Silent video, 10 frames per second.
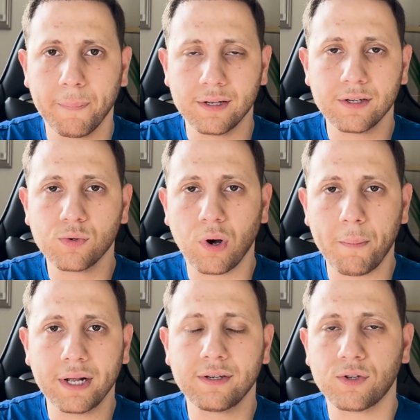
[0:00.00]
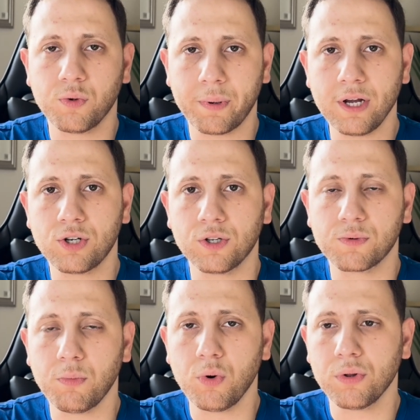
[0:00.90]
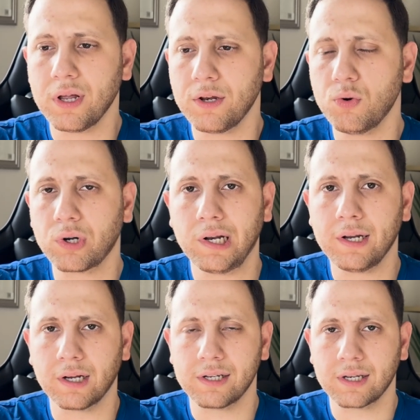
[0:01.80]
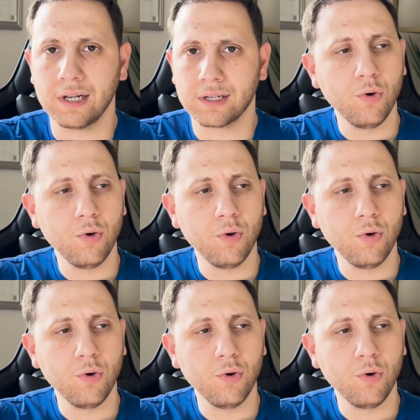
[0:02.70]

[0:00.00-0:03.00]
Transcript: This is what matters to patients more than your clinical skills.